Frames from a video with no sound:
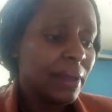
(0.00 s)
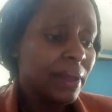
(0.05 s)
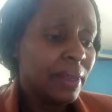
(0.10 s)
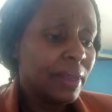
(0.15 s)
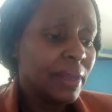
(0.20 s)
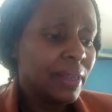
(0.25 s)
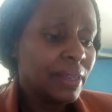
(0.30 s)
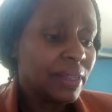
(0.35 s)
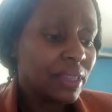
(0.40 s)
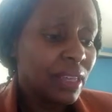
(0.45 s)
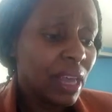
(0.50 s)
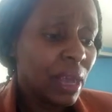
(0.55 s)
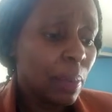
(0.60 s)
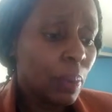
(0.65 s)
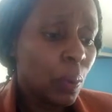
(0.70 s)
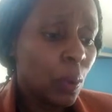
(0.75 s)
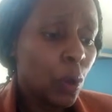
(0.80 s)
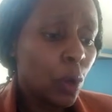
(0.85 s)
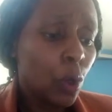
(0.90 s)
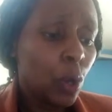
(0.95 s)
He's
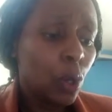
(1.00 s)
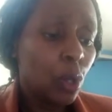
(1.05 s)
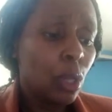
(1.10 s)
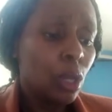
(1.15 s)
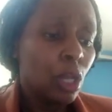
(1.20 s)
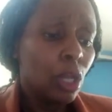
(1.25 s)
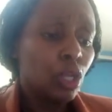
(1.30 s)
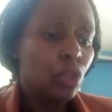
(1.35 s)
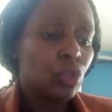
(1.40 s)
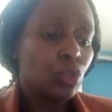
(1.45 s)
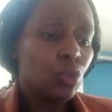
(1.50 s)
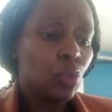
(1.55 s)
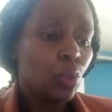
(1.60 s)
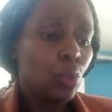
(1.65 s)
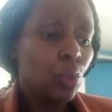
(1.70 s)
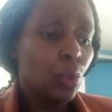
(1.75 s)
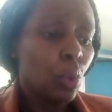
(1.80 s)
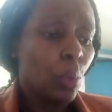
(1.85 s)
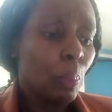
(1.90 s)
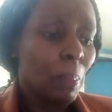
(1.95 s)
able
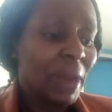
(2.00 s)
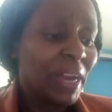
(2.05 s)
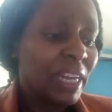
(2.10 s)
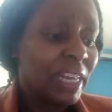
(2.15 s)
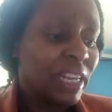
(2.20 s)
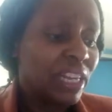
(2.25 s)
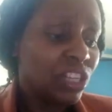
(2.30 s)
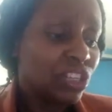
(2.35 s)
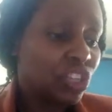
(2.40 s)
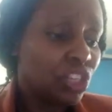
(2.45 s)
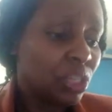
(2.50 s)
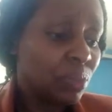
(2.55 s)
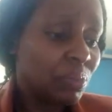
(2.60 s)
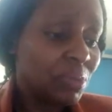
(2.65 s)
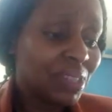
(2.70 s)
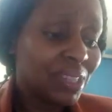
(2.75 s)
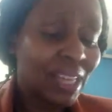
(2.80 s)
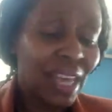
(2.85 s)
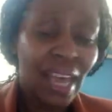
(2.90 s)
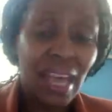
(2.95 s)
to manage
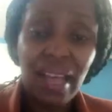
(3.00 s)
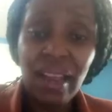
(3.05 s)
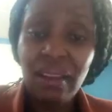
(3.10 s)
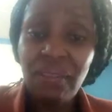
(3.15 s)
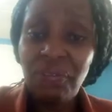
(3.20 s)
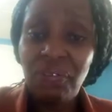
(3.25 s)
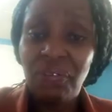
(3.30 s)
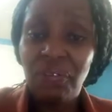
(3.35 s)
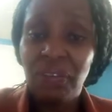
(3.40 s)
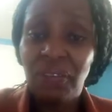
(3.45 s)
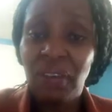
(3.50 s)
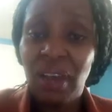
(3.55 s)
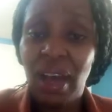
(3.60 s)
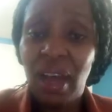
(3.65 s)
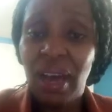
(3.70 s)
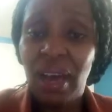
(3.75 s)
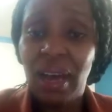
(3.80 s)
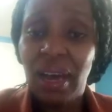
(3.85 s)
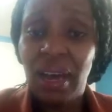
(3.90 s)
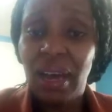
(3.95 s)
himself
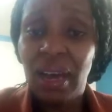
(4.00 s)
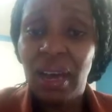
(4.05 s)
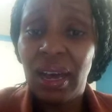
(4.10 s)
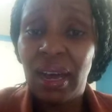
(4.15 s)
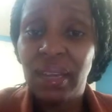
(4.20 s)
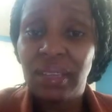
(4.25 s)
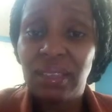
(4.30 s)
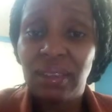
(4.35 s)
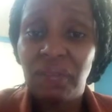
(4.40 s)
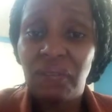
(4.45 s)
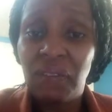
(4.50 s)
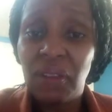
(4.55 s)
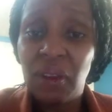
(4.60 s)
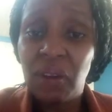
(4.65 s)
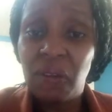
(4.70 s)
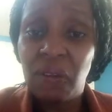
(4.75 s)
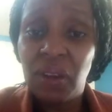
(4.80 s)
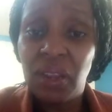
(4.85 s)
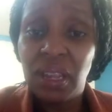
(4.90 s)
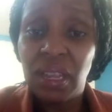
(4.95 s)
at a
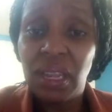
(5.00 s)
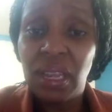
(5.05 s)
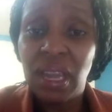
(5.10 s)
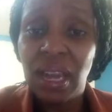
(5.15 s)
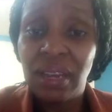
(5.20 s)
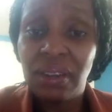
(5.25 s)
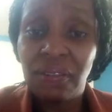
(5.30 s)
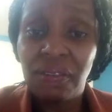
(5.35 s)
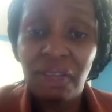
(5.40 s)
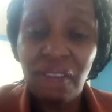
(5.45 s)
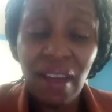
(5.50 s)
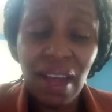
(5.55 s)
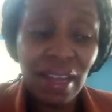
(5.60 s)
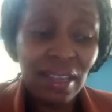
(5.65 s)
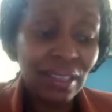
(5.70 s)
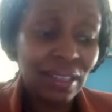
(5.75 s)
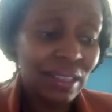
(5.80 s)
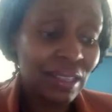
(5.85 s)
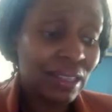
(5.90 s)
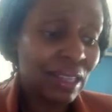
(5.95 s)
very
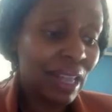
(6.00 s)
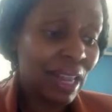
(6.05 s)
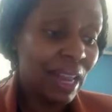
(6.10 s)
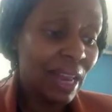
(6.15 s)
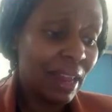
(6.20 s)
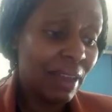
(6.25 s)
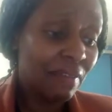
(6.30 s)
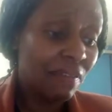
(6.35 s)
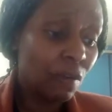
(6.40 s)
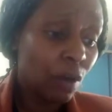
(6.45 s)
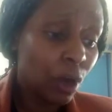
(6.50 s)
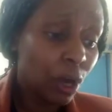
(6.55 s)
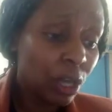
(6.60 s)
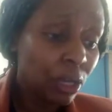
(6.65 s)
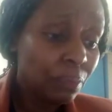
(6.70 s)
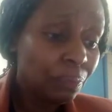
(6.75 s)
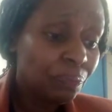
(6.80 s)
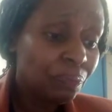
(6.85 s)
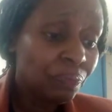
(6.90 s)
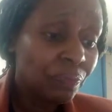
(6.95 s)
advanced
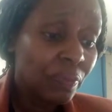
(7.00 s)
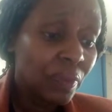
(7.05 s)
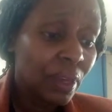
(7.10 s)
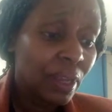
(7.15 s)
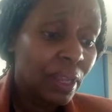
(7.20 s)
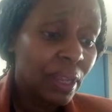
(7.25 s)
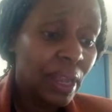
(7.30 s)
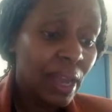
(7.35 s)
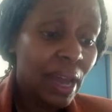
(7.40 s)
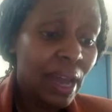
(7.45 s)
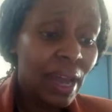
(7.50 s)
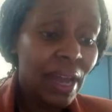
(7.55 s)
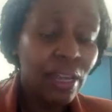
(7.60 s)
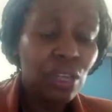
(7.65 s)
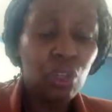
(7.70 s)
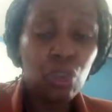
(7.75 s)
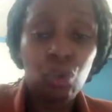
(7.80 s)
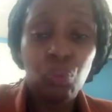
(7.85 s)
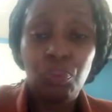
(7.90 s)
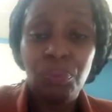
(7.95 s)
level.
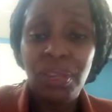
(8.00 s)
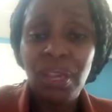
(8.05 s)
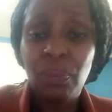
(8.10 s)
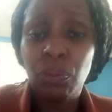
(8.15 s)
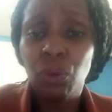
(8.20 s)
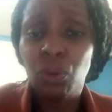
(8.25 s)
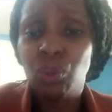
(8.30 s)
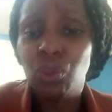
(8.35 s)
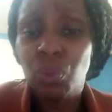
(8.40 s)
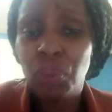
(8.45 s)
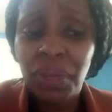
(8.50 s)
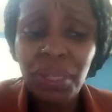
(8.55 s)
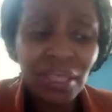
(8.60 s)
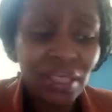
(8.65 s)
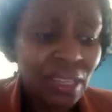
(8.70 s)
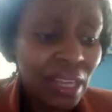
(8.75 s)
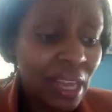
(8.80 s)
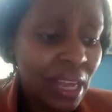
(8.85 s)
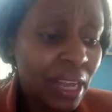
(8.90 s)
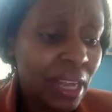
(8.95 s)
Should be able to
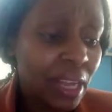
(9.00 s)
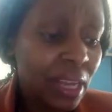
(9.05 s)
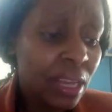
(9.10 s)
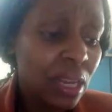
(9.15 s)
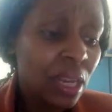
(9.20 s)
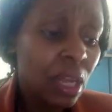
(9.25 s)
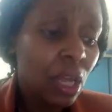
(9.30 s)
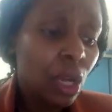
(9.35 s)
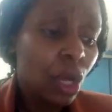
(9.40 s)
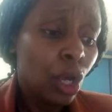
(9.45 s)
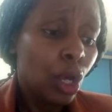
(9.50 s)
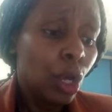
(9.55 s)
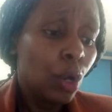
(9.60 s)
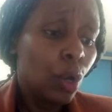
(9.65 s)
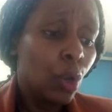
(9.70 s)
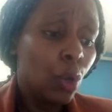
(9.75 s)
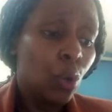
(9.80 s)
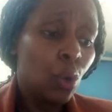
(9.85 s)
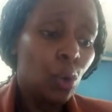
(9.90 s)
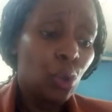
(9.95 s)
maintain
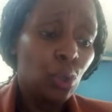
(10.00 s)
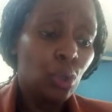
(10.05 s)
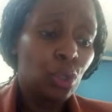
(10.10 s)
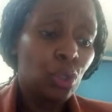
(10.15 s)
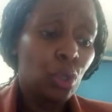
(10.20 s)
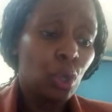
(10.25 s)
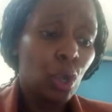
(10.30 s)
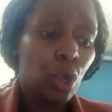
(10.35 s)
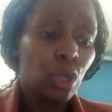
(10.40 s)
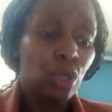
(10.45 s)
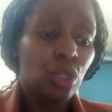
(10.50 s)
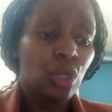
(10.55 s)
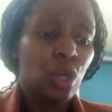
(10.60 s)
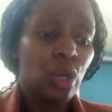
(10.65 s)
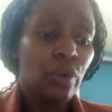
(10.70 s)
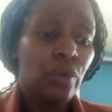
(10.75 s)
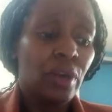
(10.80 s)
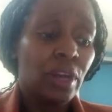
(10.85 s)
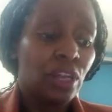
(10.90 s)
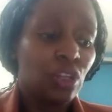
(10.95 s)
good cordial
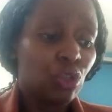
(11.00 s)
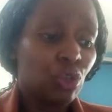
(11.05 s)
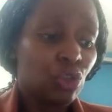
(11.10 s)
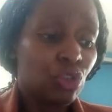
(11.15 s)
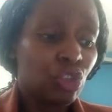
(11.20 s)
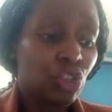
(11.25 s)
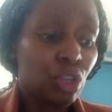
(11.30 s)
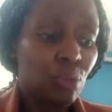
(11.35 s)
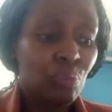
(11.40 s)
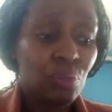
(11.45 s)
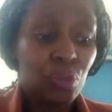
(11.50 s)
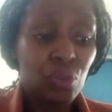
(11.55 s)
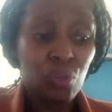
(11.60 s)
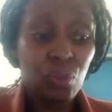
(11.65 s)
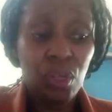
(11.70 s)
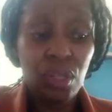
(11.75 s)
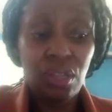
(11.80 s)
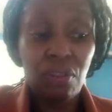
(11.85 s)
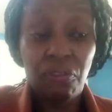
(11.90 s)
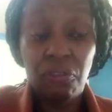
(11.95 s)
relationship
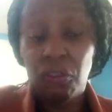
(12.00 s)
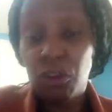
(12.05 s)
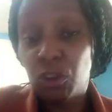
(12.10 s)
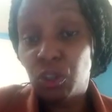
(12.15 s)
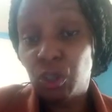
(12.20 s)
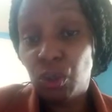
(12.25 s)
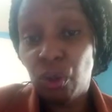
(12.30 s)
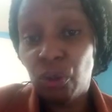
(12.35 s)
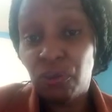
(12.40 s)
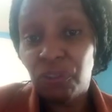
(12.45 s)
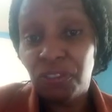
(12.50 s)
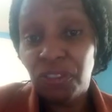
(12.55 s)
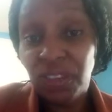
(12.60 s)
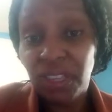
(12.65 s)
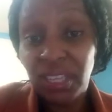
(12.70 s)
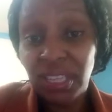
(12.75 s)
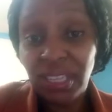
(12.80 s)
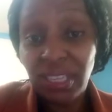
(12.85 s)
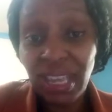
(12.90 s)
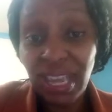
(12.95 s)
between the front
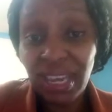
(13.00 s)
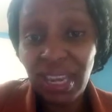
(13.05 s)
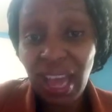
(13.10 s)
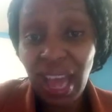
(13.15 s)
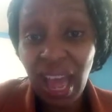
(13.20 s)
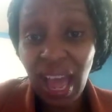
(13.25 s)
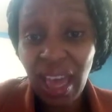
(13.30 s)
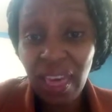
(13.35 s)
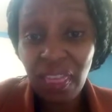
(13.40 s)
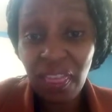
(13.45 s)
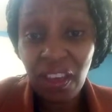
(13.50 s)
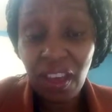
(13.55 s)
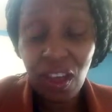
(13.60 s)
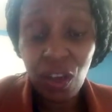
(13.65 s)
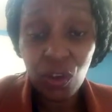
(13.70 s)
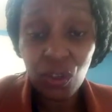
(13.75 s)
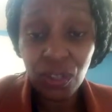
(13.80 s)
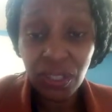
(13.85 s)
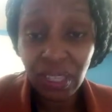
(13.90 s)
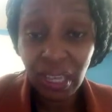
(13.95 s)
office and other
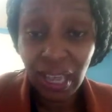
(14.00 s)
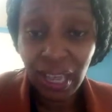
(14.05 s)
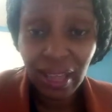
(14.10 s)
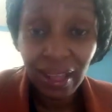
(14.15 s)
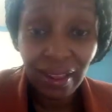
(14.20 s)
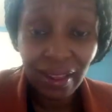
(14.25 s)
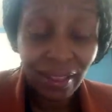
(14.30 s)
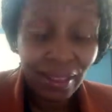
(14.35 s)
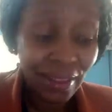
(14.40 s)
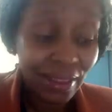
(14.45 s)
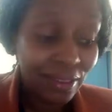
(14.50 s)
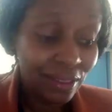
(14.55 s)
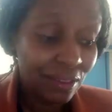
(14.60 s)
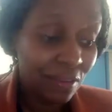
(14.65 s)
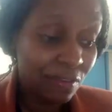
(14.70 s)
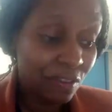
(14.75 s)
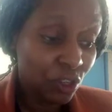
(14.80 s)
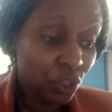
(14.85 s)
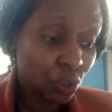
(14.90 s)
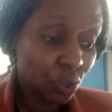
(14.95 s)
hotel
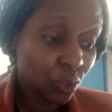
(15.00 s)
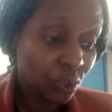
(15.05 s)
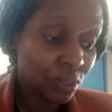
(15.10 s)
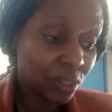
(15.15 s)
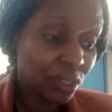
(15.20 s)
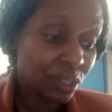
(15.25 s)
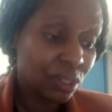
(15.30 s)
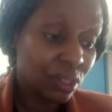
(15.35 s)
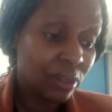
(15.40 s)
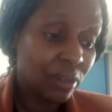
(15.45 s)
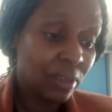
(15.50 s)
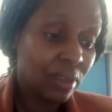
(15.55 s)
divisions.